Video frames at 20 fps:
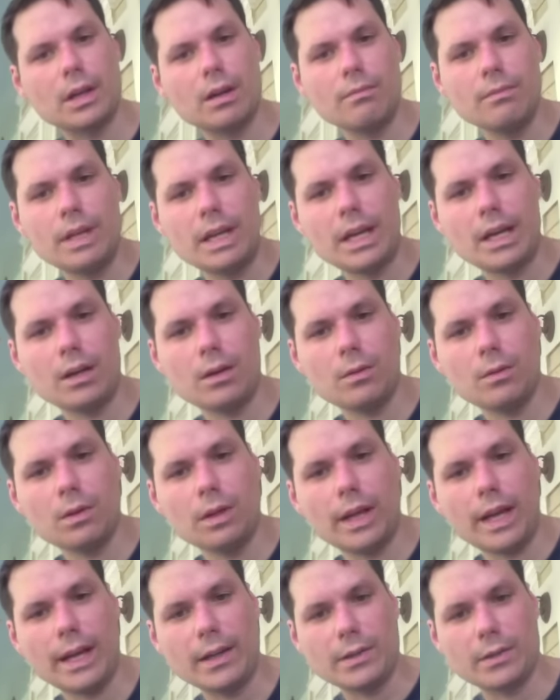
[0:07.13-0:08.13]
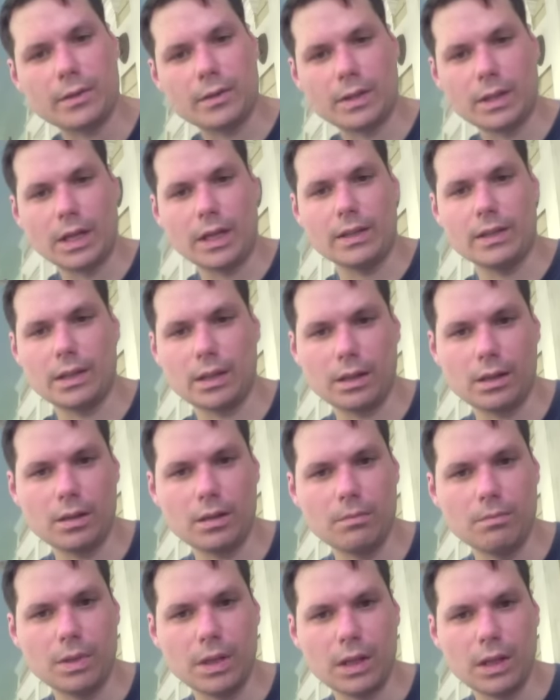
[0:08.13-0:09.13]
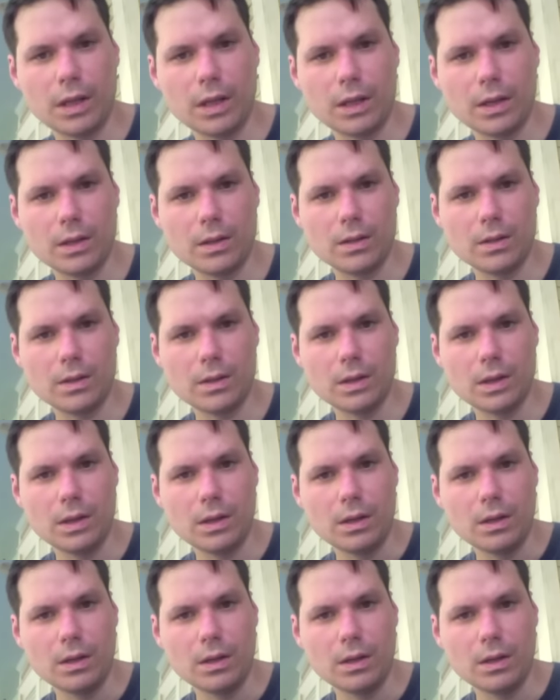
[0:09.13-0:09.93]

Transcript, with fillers: I'm now exercising because